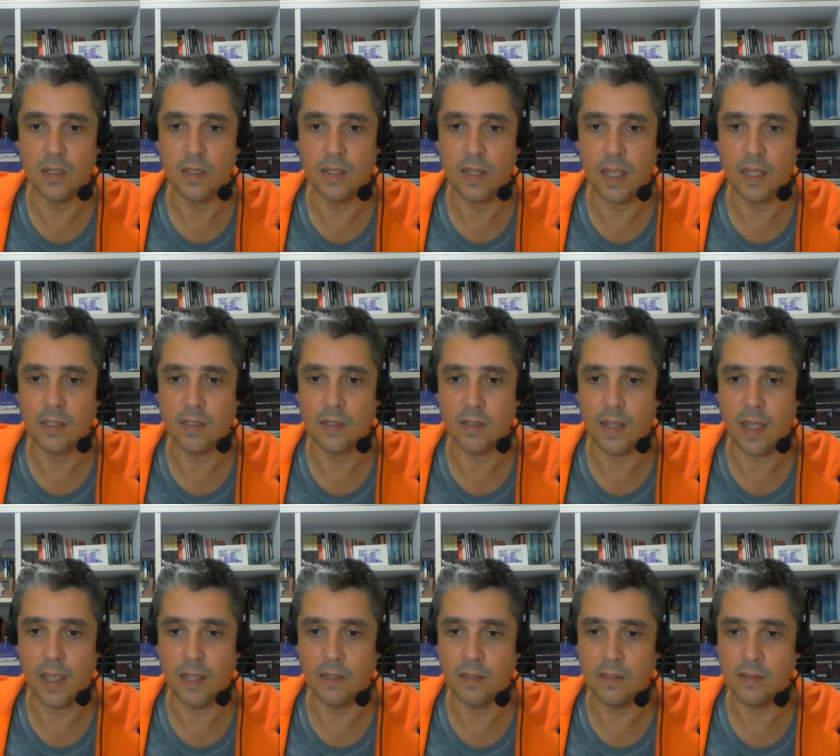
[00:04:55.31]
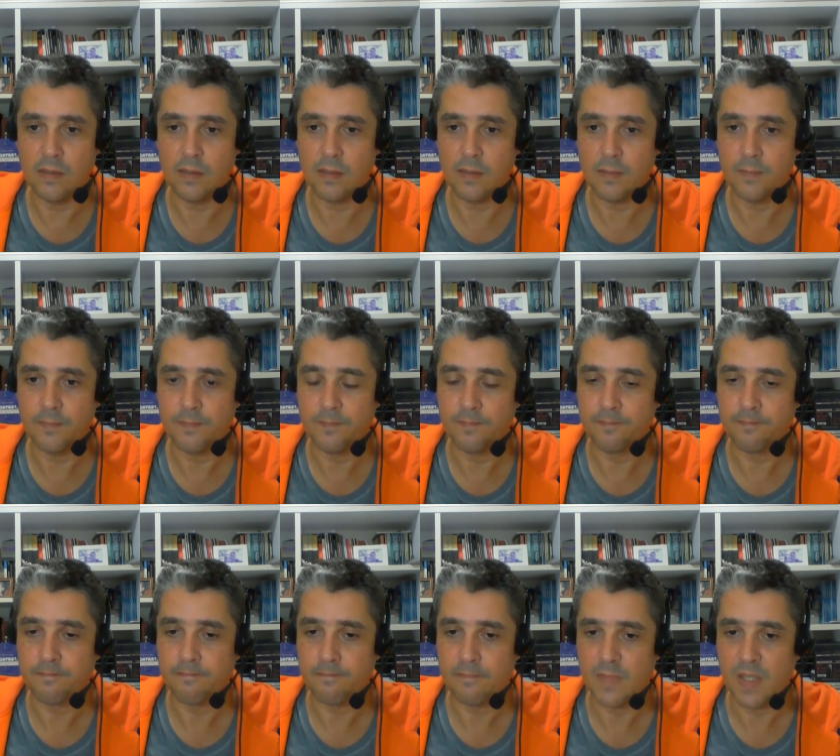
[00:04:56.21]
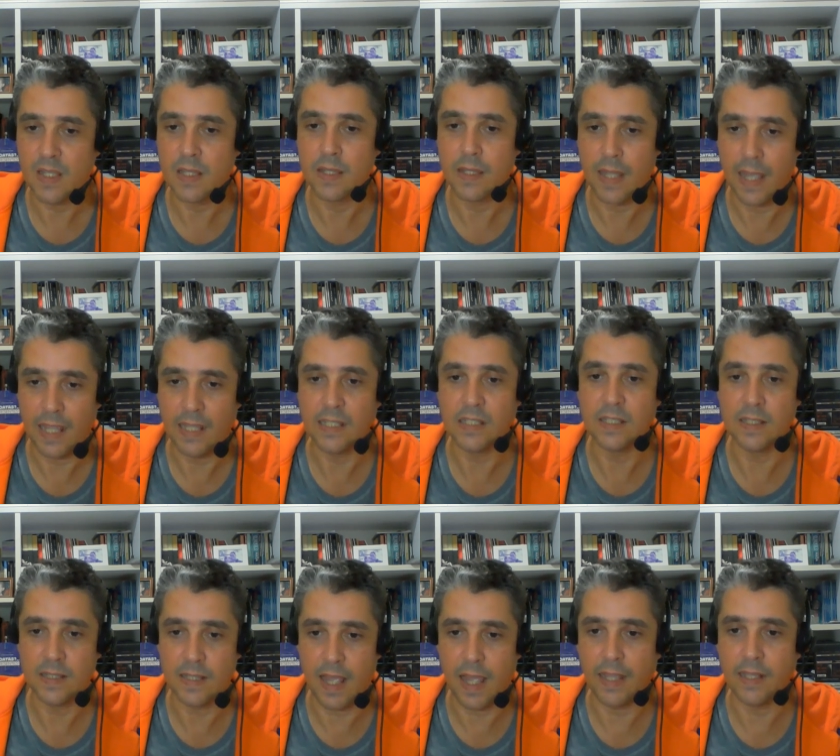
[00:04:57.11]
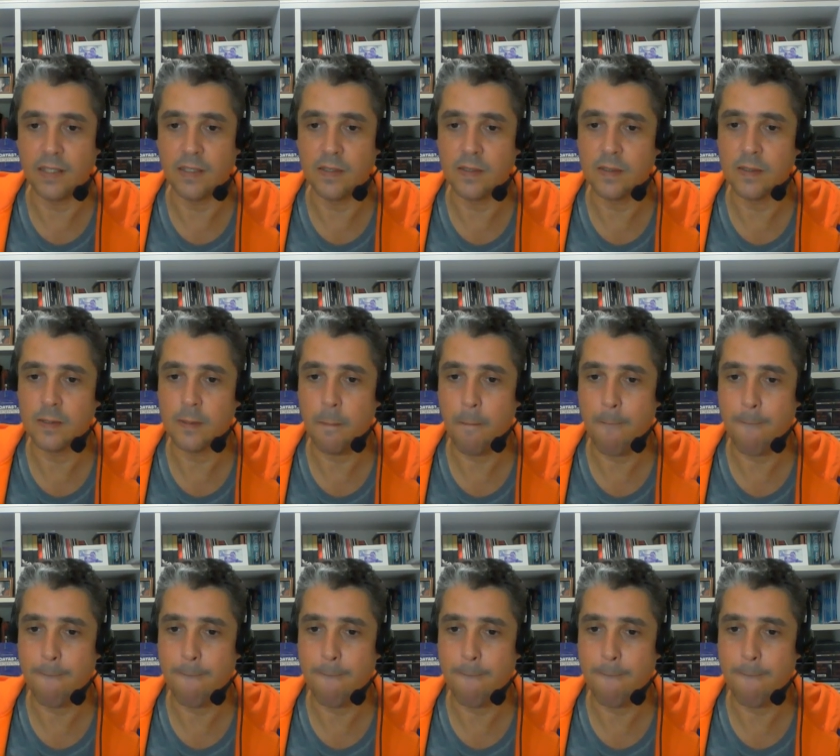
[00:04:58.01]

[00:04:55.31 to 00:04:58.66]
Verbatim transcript: 1990s, 1990s,